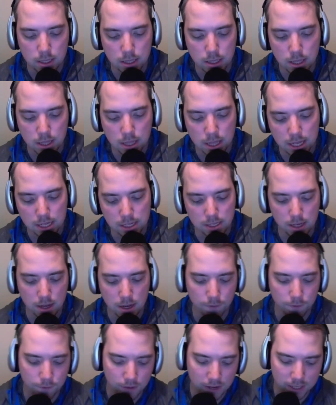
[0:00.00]
this
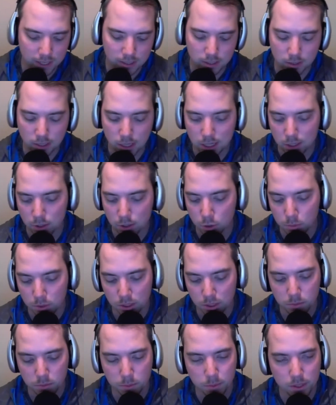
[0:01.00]
affects the locker room a
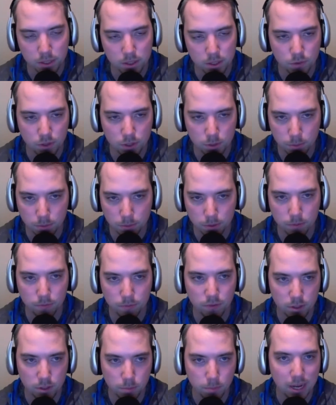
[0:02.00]
little bit because
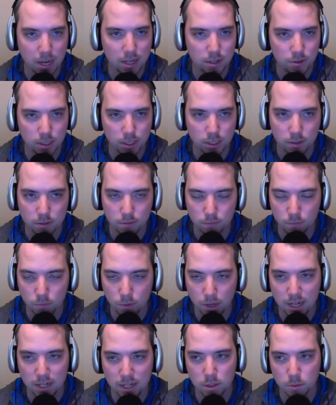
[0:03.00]
Fitzpatrick
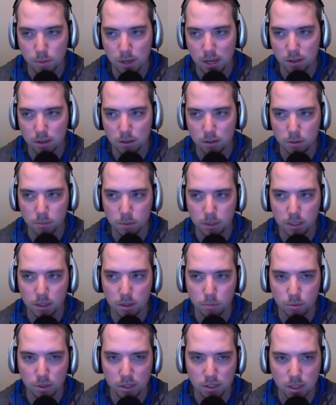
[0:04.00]
ran his mouth a little bit in
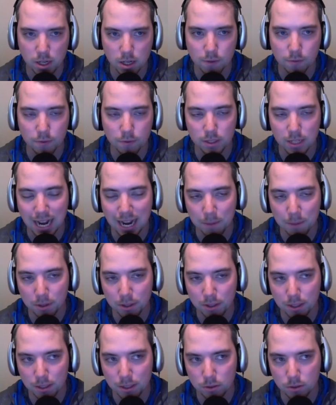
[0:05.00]
the press conference. I'm a
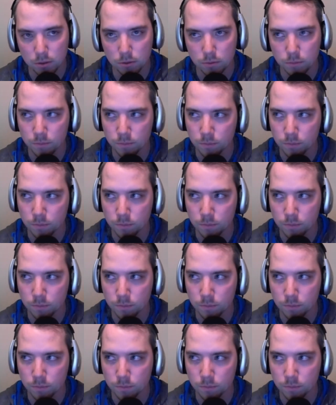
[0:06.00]
little